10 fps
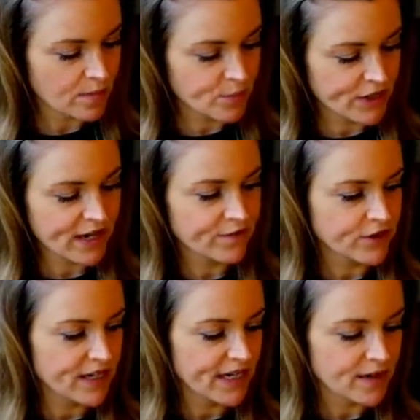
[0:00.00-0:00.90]
but I've
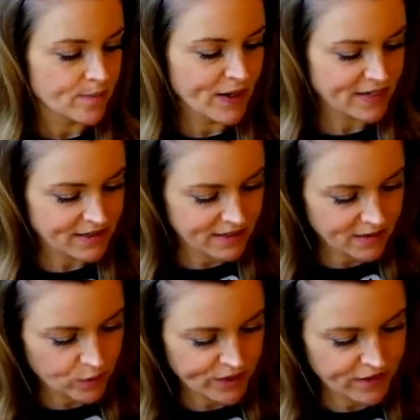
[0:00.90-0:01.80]
done it in a
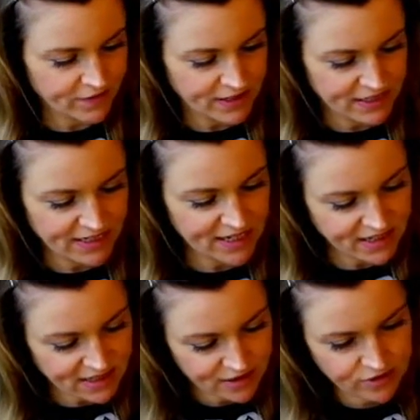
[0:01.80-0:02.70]
basket weave
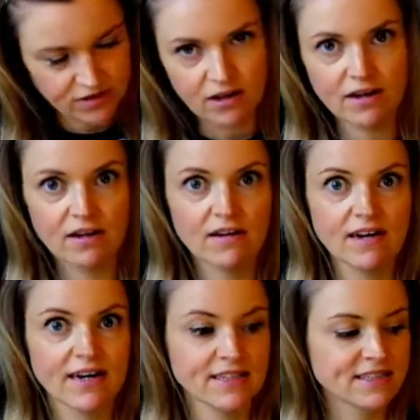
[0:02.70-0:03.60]
stitch, so it's got a
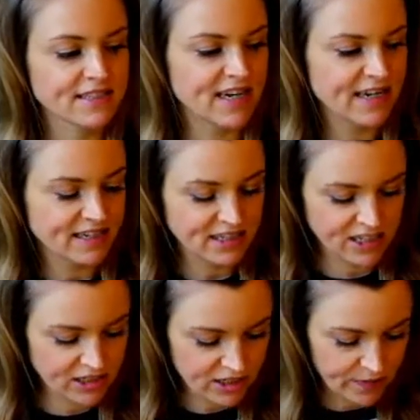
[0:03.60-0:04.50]
nice texture
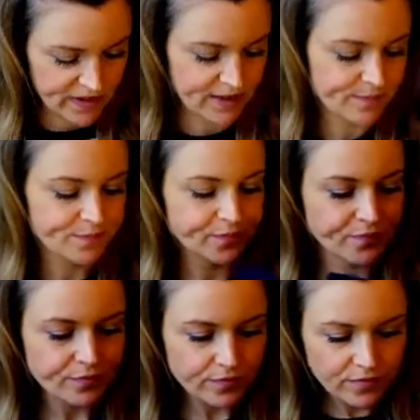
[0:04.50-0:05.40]
to it.
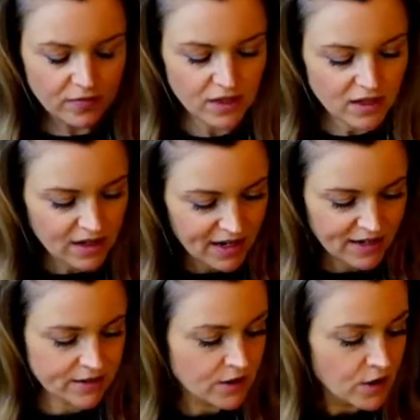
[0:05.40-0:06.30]

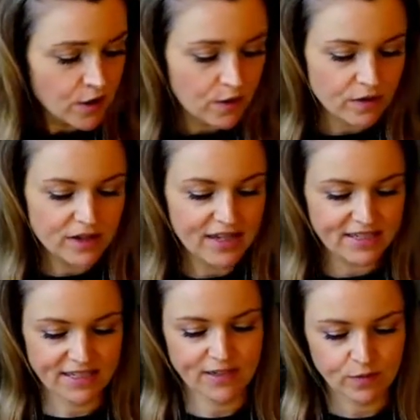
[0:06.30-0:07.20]
And all I
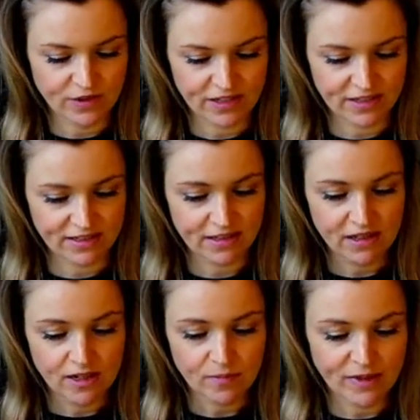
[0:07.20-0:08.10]
did was
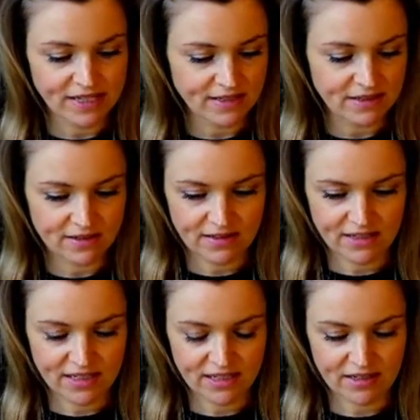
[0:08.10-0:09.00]

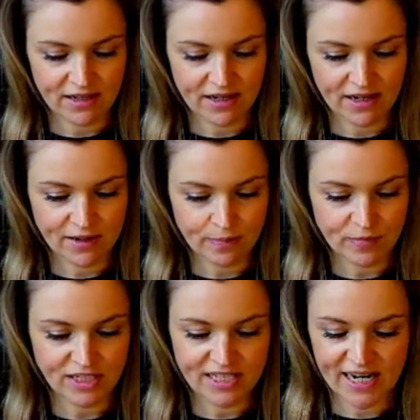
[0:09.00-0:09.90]
basically
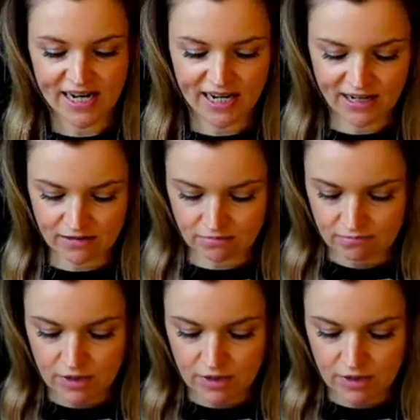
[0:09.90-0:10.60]
chain